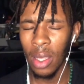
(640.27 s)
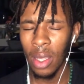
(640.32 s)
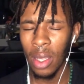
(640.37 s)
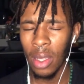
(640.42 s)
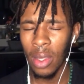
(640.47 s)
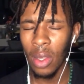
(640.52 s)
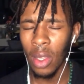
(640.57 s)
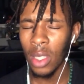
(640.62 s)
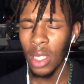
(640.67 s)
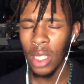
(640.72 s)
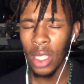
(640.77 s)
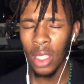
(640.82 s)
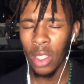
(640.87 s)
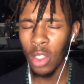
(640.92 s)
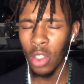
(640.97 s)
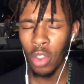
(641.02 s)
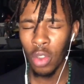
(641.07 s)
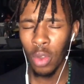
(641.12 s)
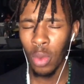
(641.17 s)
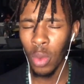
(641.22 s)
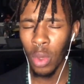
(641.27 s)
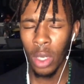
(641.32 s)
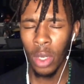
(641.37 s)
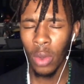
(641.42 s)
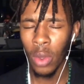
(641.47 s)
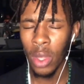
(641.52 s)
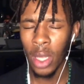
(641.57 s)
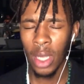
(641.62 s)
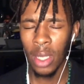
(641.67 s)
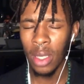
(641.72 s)
not in its true and
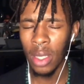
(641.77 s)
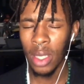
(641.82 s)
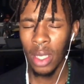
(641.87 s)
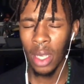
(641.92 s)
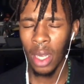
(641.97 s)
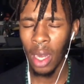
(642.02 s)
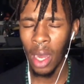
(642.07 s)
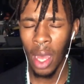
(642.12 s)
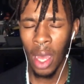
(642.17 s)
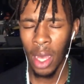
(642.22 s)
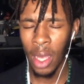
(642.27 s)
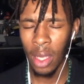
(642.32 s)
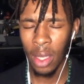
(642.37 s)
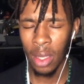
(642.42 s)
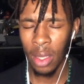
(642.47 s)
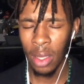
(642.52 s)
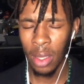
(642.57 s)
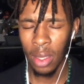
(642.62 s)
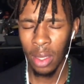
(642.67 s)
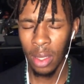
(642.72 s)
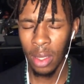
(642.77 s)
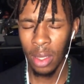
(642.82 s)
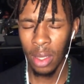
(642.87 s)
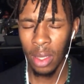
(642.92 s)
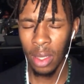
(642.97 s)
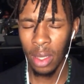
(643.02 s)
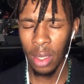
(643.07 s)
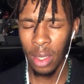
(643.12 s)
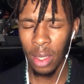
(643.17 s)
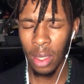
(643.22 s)
authentic light.
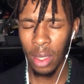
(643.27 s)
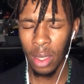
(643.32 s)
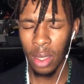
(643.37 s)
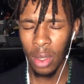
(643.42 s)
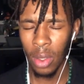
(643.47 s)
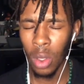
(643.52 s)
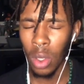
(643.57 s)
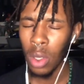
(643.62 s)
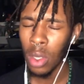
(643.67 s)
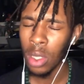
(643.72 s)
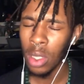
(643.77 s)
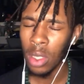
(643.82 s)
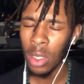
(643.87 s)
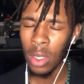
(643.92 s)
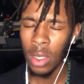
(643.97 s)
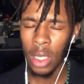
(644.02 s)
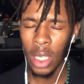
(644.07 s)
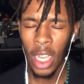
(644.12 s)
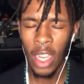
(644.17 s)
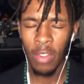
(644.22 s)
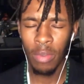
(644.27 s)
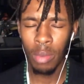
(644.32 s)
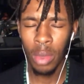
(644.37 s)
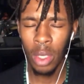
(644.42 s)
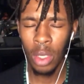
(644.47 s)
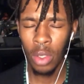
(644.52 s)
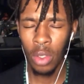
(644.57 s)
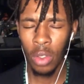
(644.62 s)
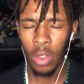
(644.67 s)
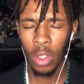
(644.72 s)
It causes us to have
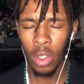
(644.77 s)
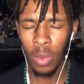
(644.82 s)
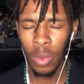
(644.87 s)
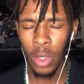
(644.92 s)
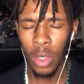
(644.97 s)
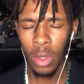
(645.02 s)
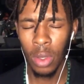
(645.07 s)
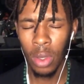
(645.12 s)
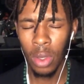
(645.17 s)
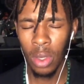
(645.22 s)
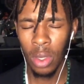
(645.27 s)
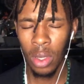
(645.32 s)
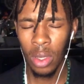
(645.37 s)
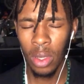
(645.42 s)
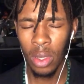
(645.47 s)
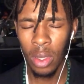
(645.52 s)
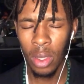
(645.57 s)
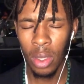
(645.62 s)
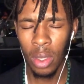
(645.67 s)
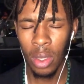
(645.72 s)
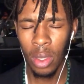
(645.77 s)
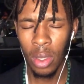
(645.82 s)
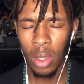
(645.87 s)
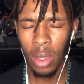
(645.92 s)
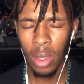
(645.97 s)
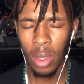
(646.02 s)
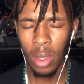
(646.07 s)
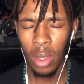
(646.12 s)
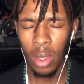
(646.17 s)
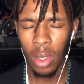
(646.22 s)
misjudgments.
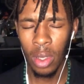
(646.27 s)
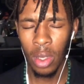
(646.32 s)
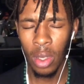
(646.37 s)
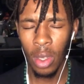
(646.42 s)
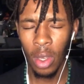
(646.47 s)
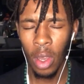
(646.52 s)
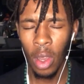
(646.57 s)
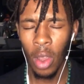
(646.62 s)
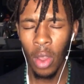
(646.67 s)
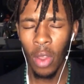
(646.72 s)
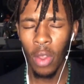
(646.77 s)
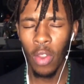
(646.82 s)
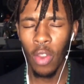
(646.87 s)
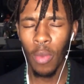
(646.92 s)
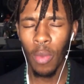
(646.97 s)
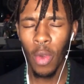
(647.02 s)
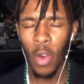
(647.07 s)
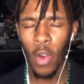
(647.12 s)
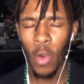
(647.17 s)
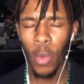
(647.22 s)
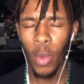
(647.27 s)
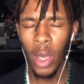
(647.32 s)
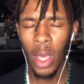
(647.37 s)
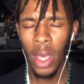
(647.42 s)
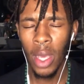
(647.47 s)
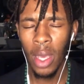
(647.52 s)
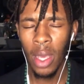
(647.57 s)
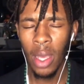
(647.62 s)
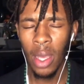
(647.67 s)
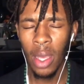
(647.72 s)
The more we